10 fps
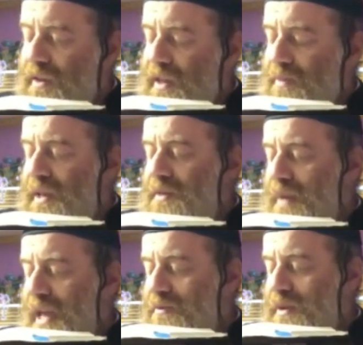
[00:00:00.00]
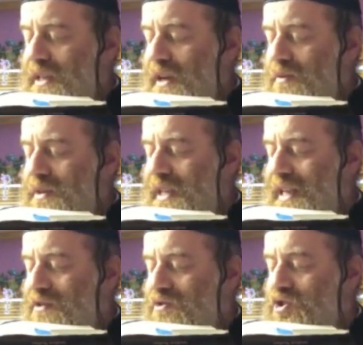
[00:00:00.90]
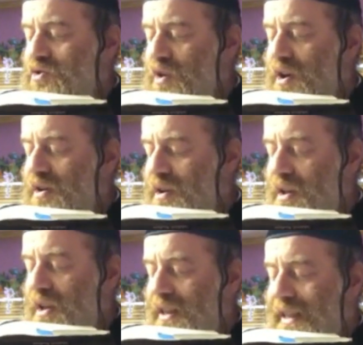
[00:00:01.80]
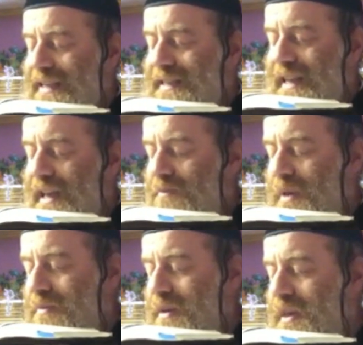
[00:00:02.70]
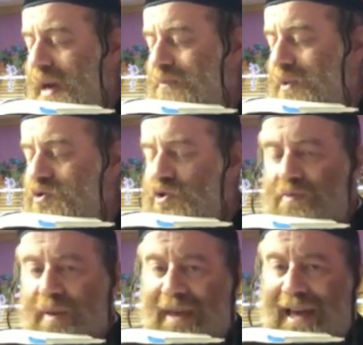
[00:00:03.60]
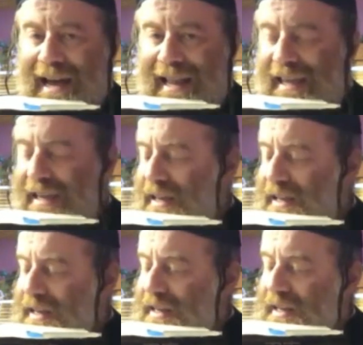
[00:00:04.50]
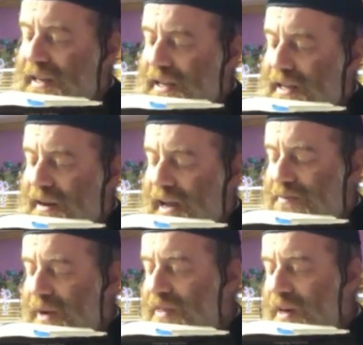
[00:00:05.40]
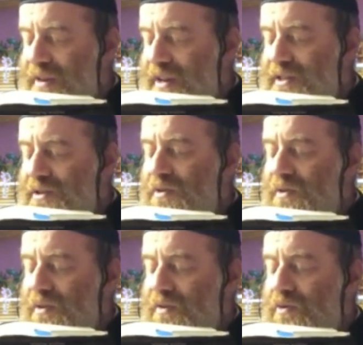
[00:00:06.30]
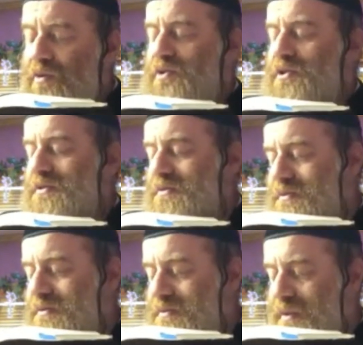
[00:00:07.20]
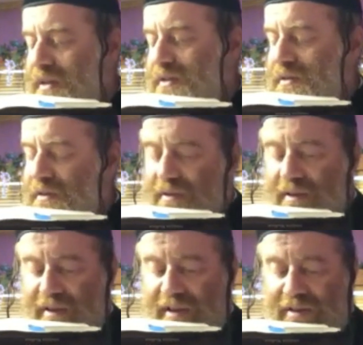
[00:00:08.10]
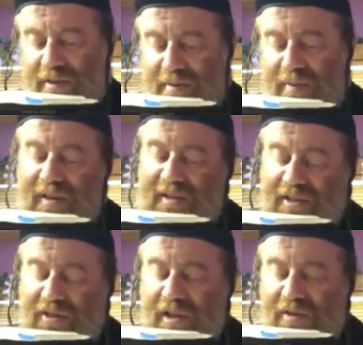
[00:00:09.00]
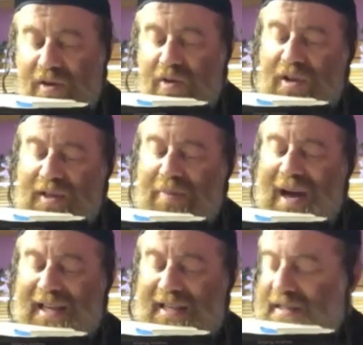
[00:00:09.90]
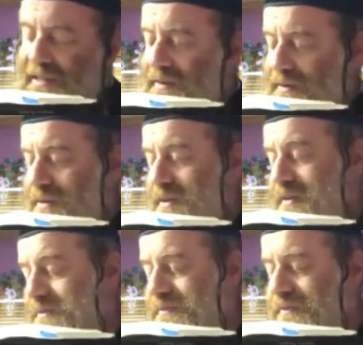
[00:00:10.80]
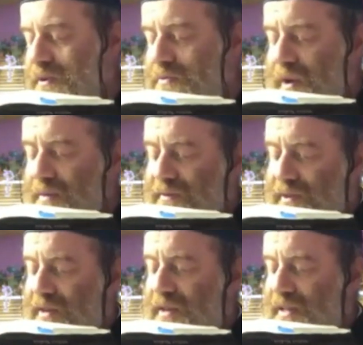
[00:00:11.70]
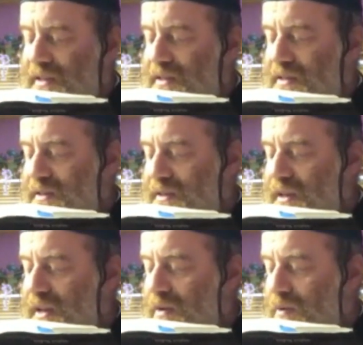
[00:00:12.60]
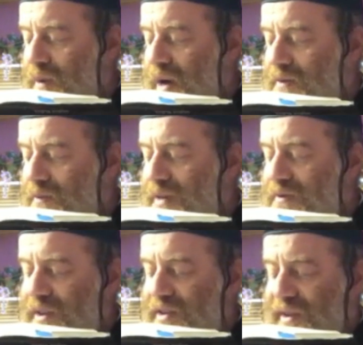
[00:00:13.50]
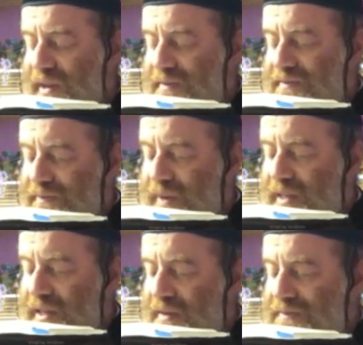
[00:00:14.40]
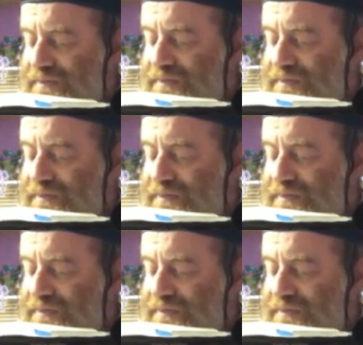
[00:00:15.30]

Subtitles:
they've been made with a lot of sugar. Let's say maybe apple juice, maybe honey, right? But there is no fruits, right? So there is no, as the Shulchan Aruch call it, packets. Okay, no problem. So that's one of the 3 basically.